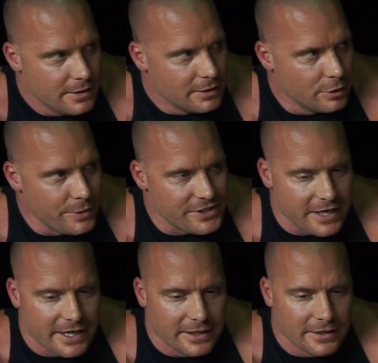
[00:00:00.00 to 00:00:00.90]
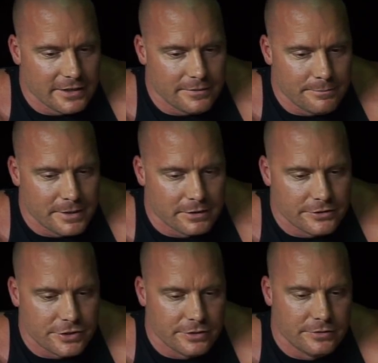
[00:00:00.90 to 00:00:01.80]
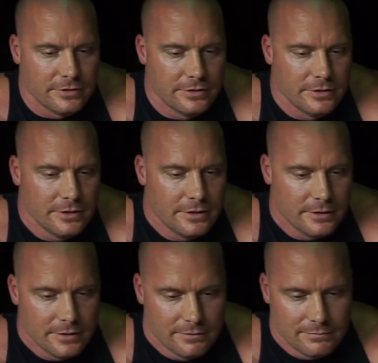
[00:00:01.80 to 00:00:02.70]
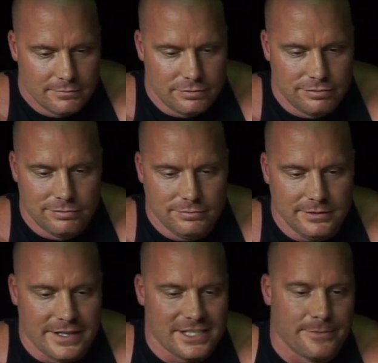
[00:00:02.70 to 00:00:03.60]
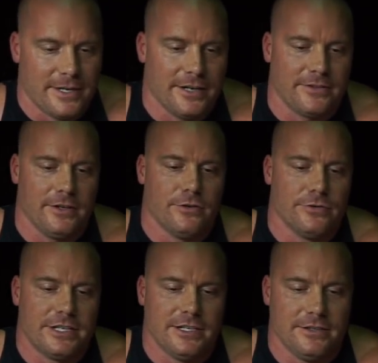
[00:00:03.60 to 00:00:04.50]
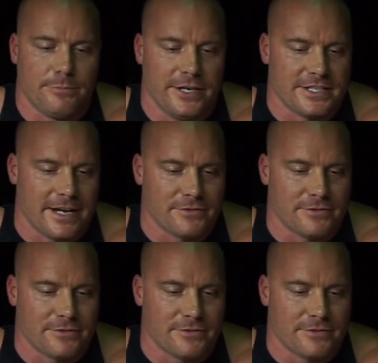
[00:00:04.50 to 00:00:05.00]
Louisiana in the middle of June. And that's about the only plans I have.